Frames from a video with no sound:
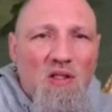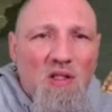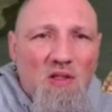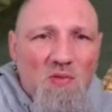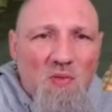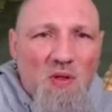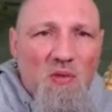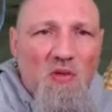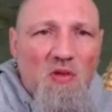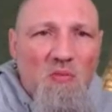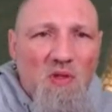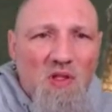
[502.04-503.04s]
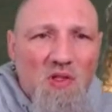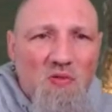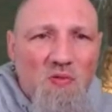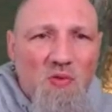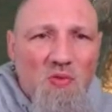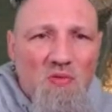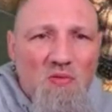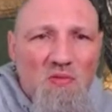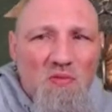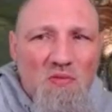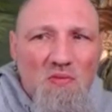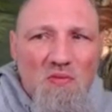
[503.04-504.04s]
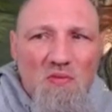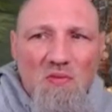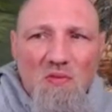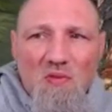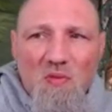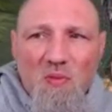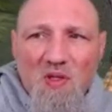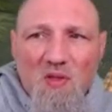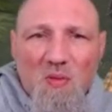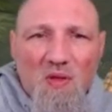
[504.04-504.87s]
he's probably going to be useful, especially